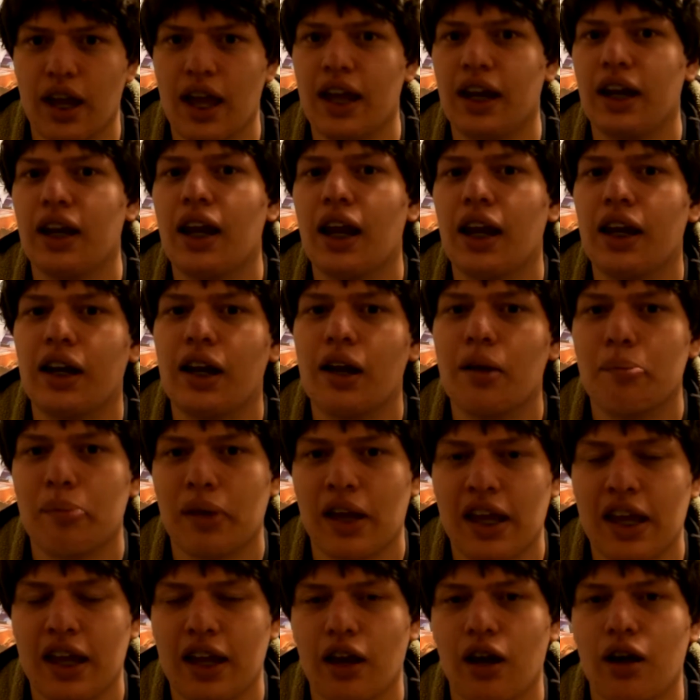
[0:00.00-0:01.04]
and it ended up
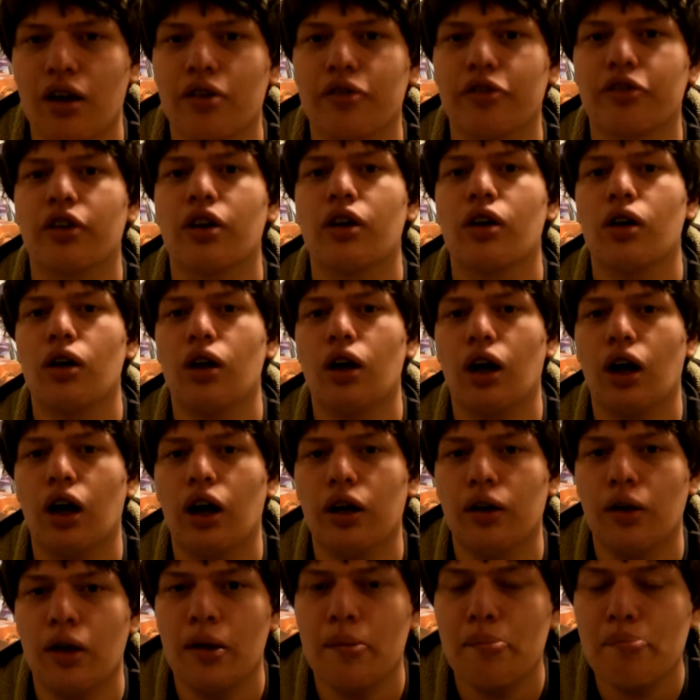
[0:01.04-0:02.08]
paying off
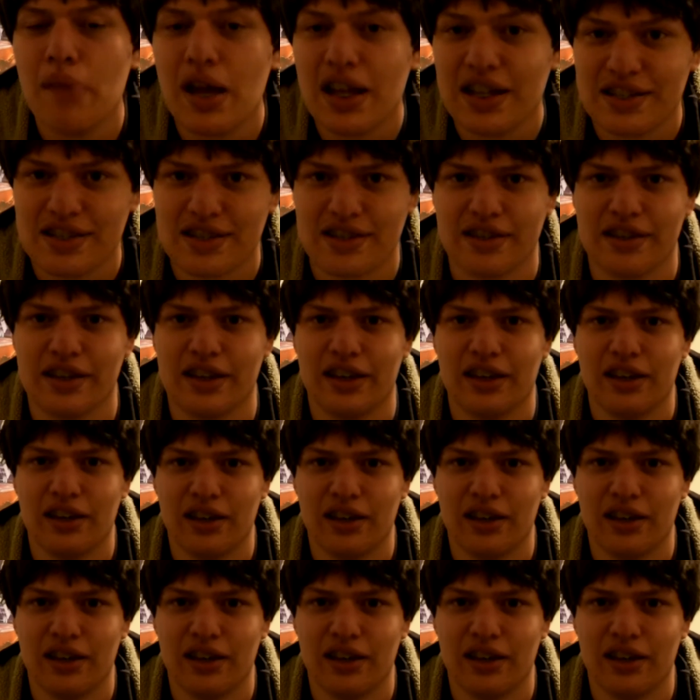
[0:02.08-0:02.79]
immensely.